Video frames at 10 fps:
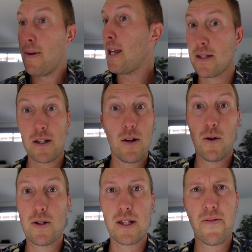Mads, the girl
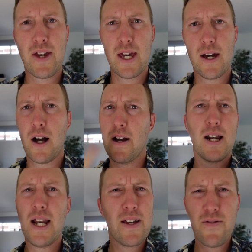who's living here. I'm
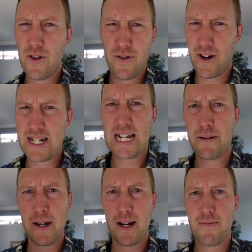going to give you the rundown
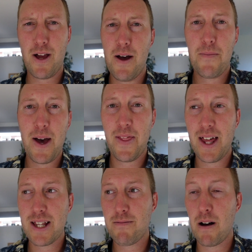about, about
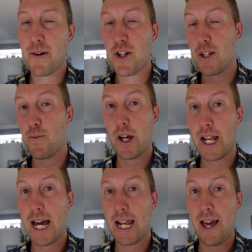that as well, but she's working
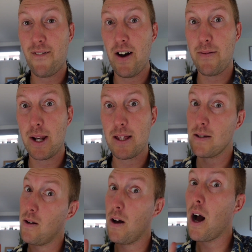out in like five minutes,
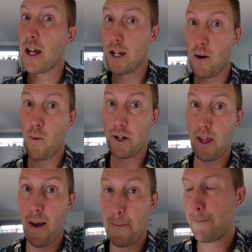so I'm going to go watch that.